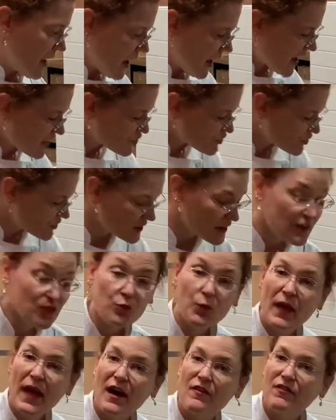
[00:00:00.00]
Underneath,
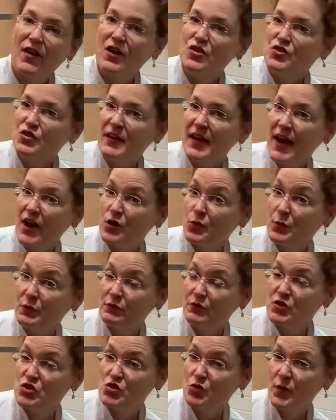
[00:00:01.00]
we have under-counter
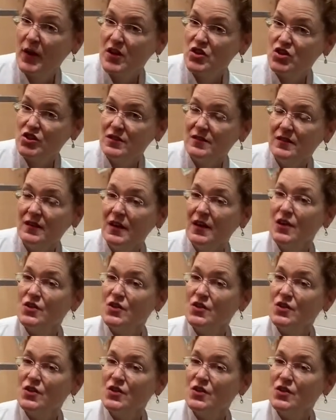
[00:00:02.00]
refrigeration,